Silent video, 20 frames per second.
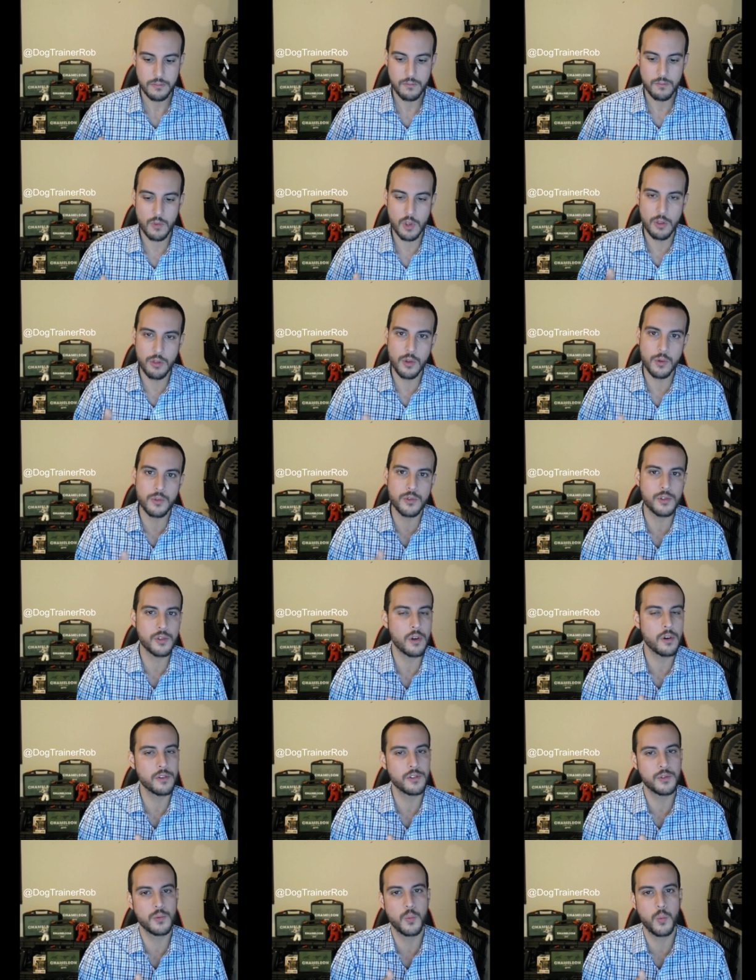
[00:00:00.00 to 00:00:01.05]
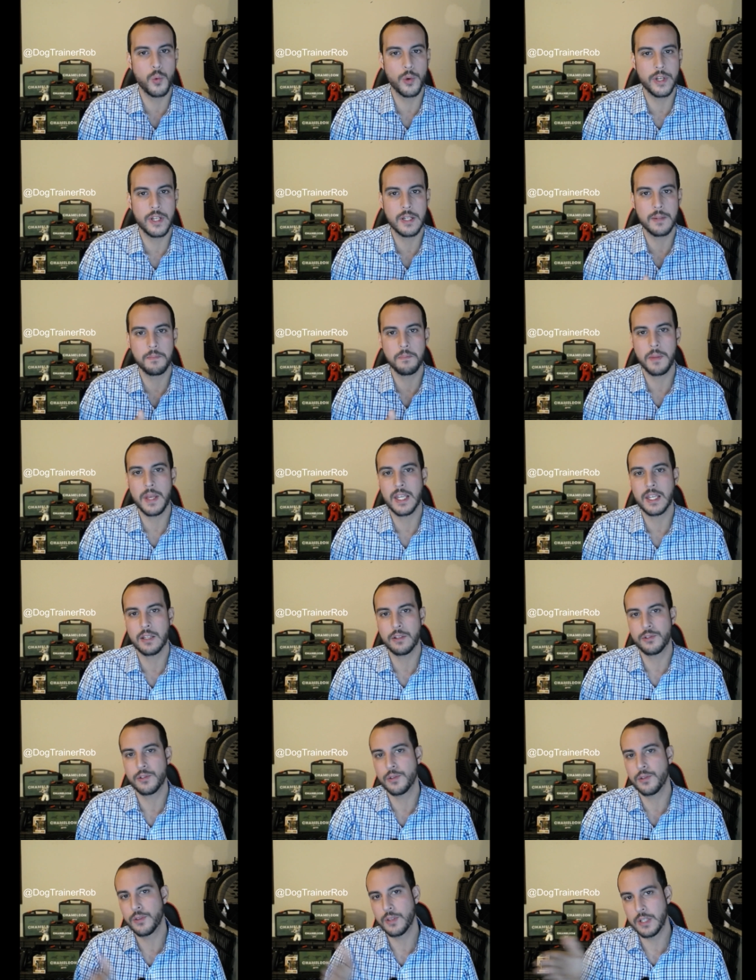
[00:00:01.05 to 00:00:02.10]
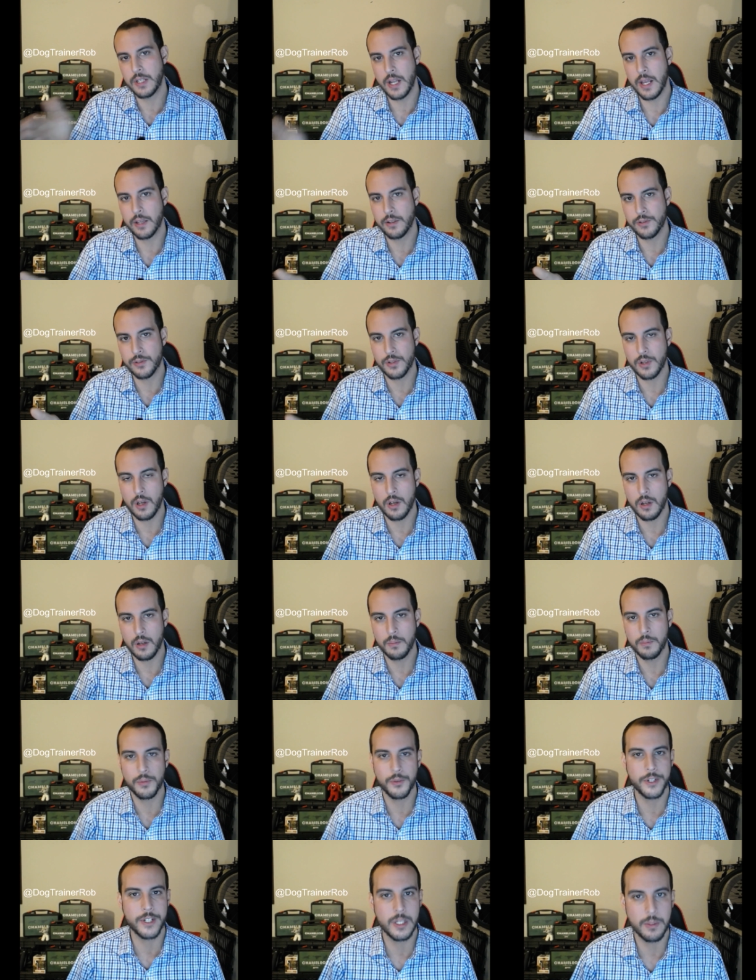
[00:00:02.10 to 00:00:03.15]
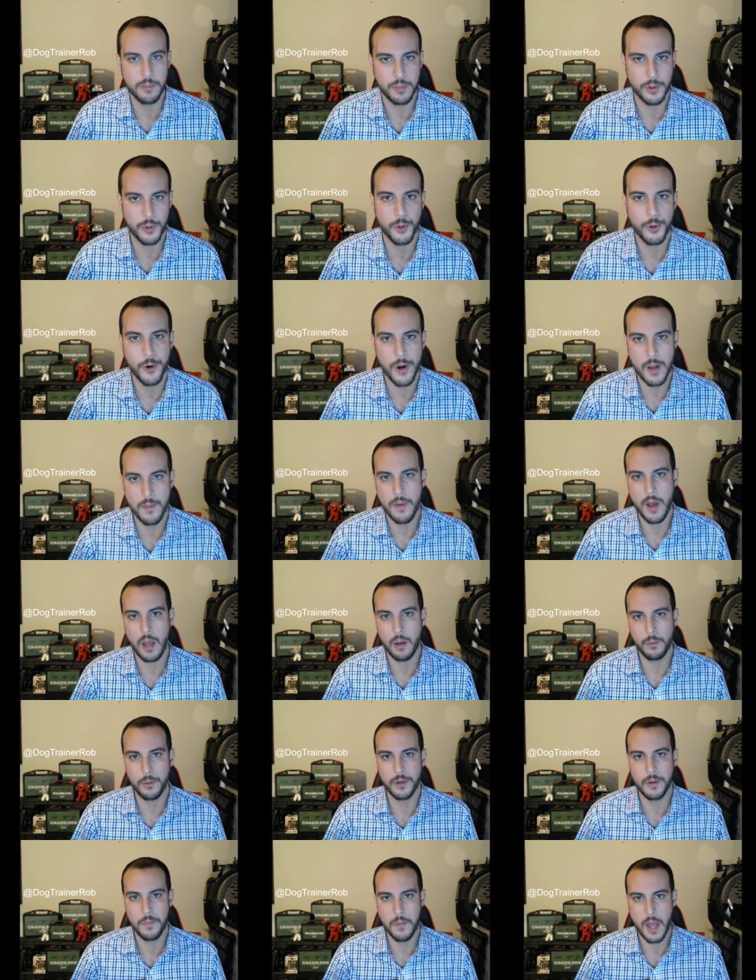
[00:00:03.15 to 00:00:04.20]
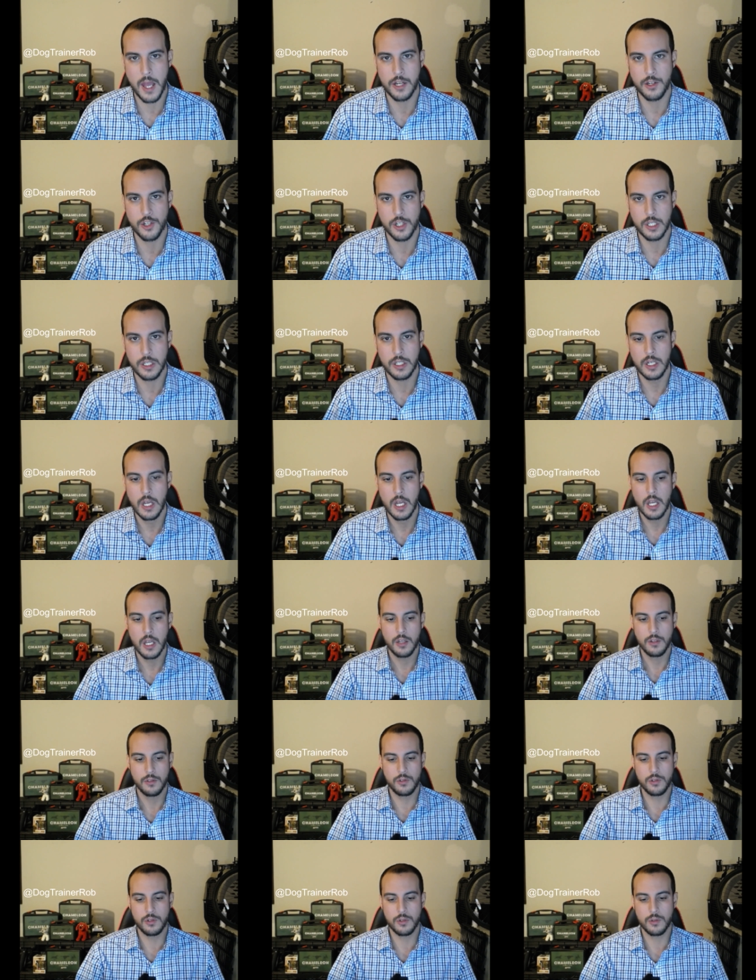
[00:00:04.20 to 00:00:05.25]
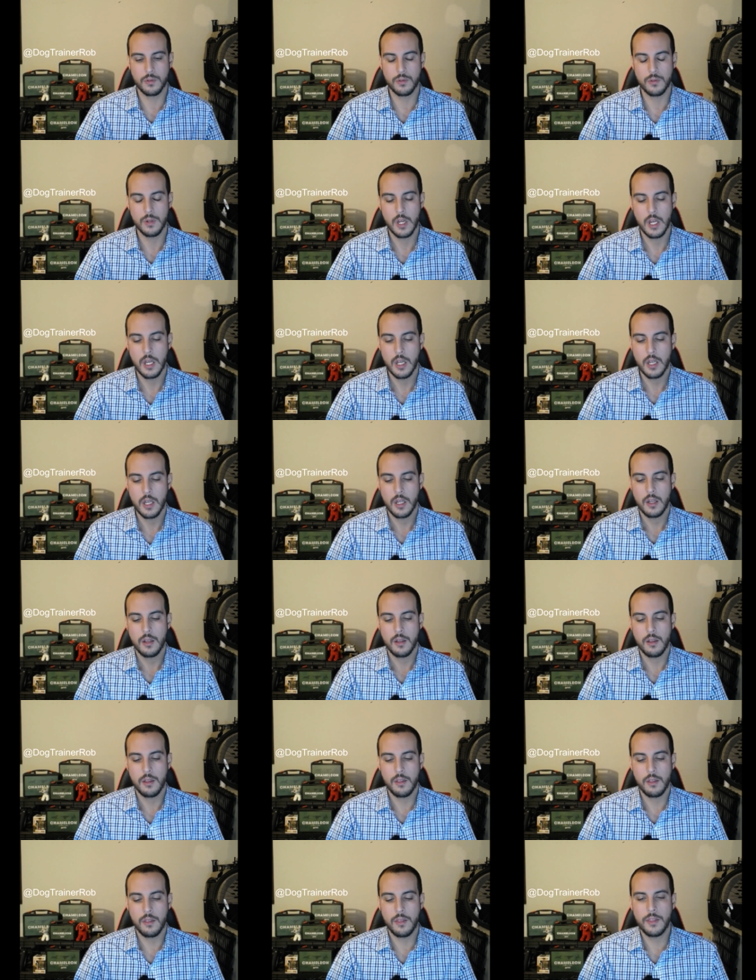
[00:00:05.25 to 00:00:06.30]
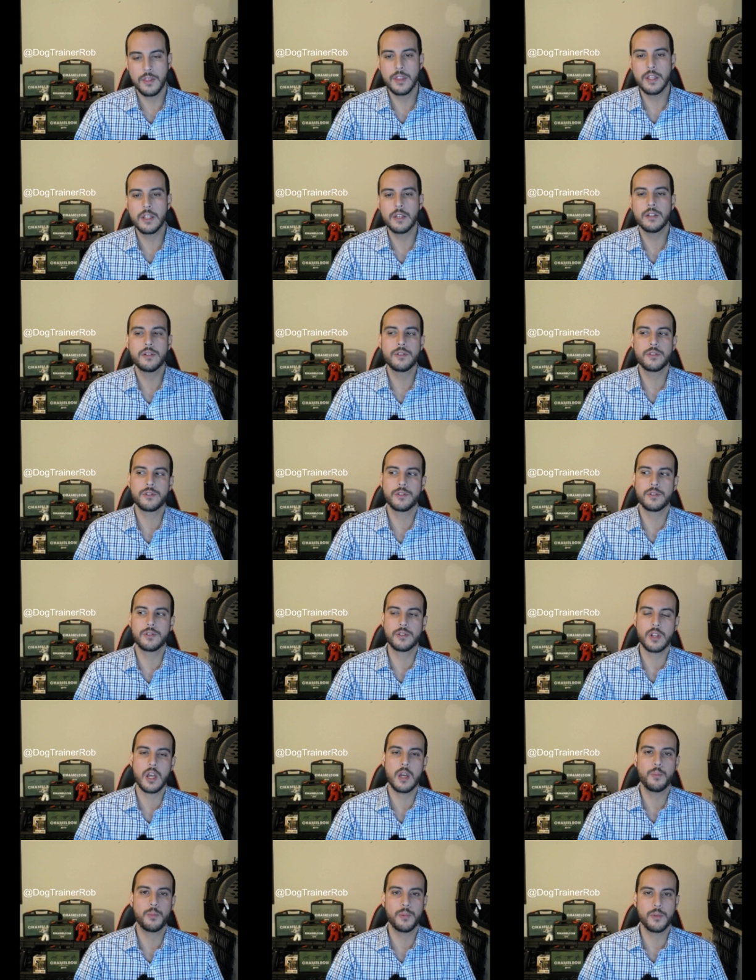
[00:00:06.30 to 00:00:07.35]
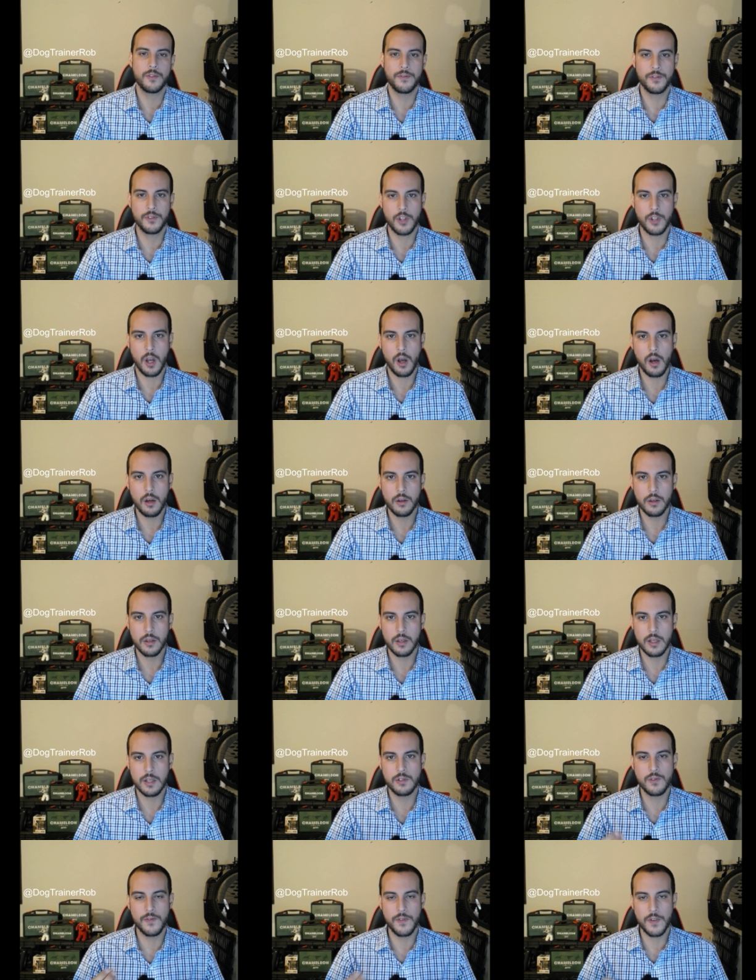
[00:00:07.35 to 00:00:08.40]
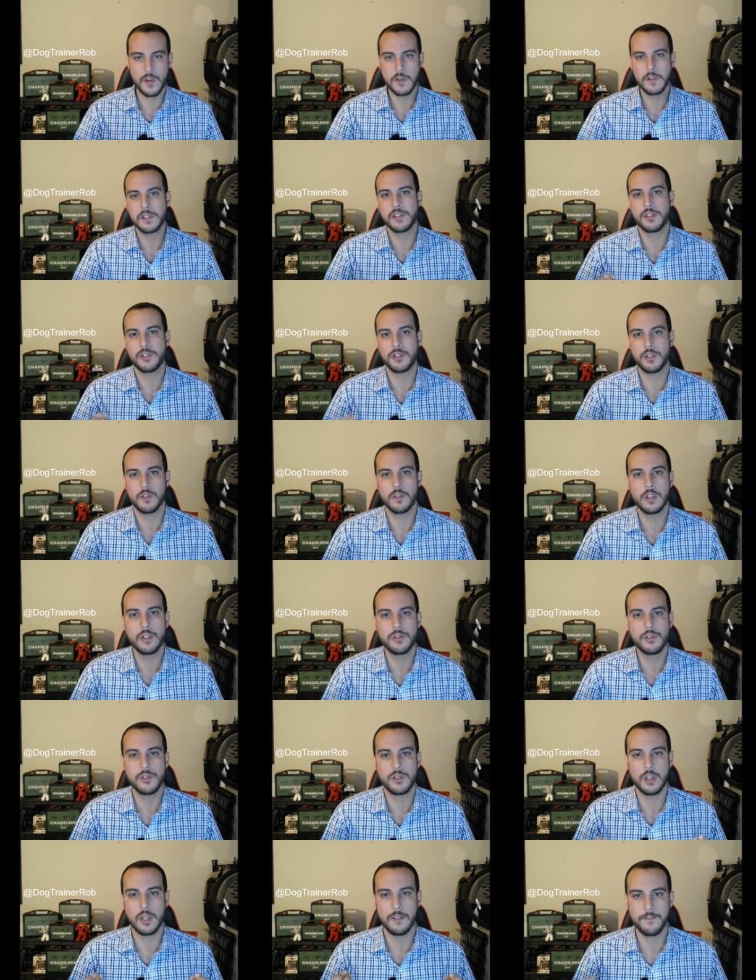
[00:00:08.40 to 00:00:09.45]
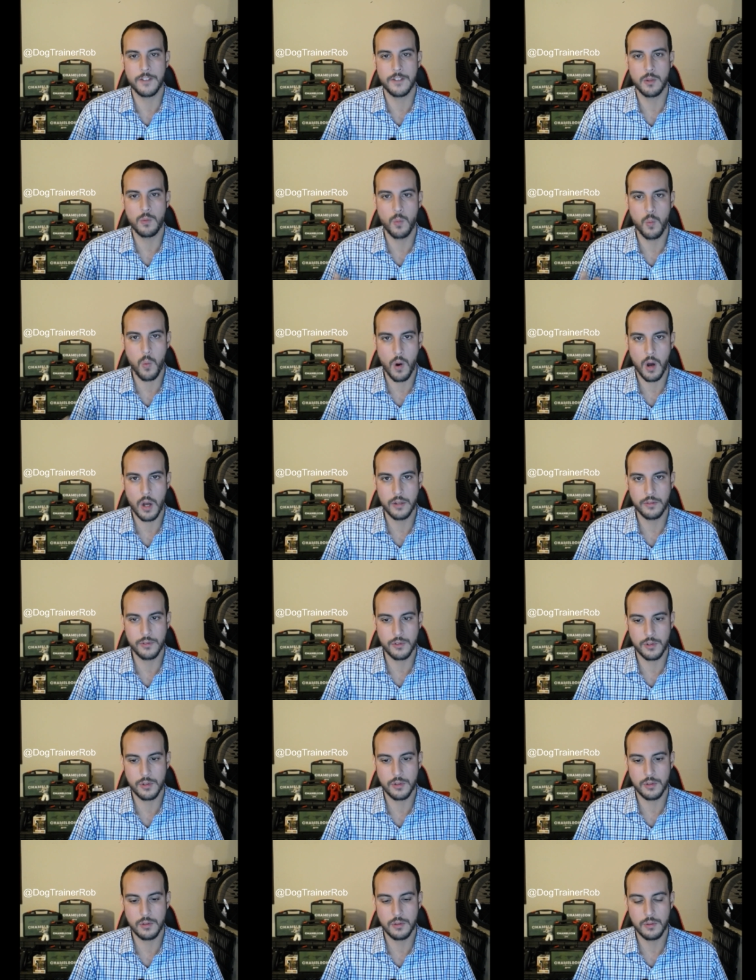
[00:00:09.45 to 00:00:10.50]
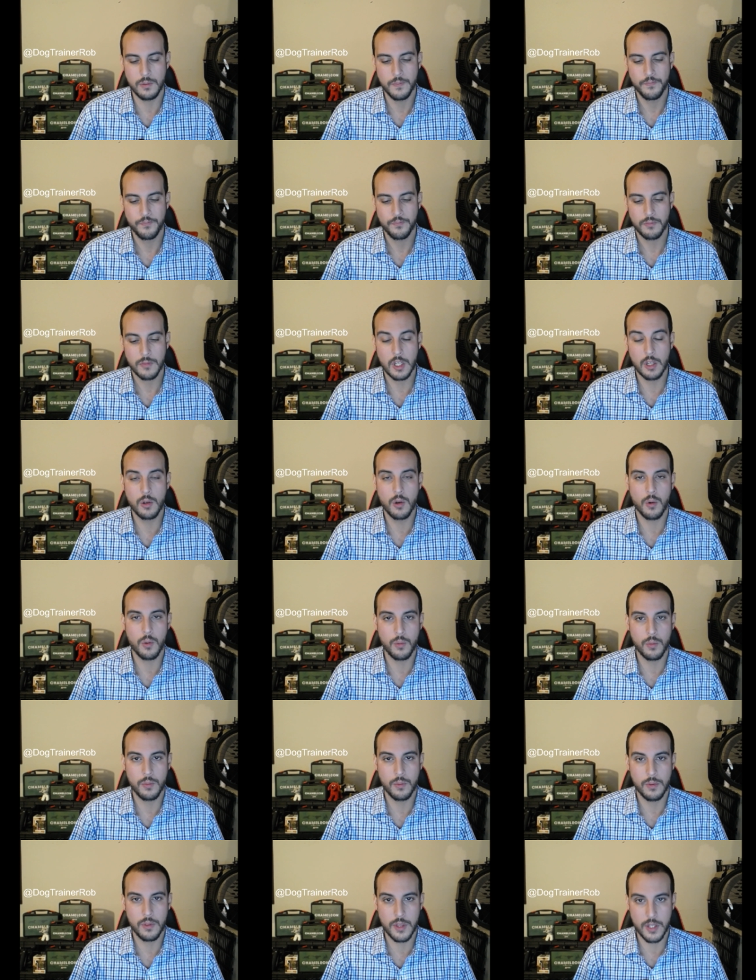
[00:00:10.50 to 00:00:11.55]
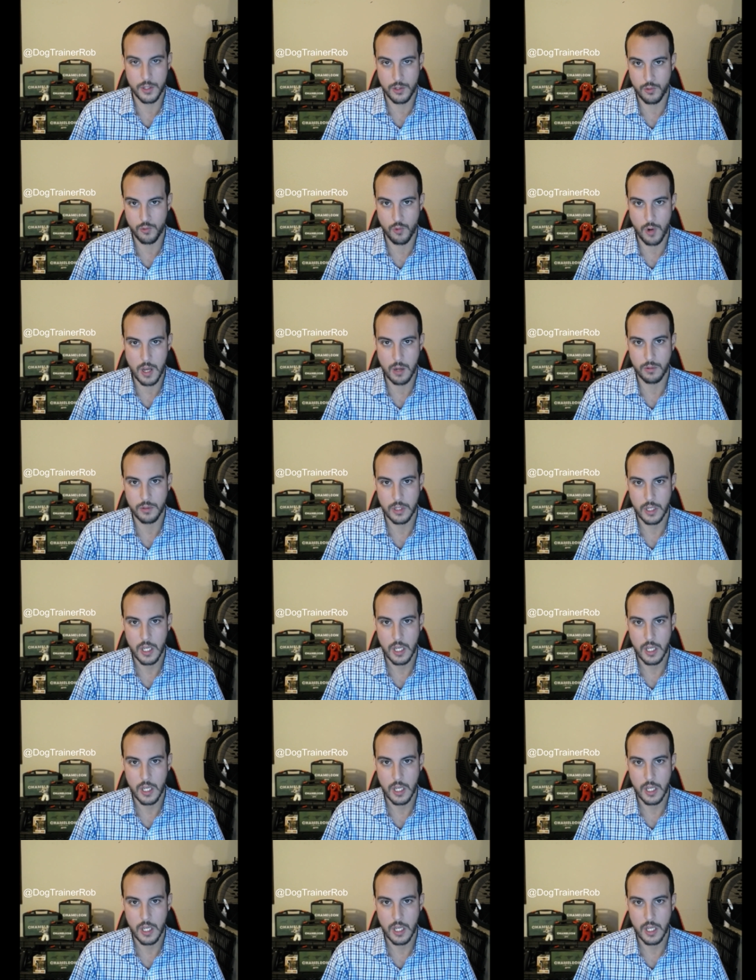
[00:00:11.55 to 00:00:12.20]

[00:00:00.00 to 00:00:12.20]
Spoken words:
those dogs wouldn't make it to the next breeding program, I would imagine. So this type of dog, it's very serious if you want to go this route.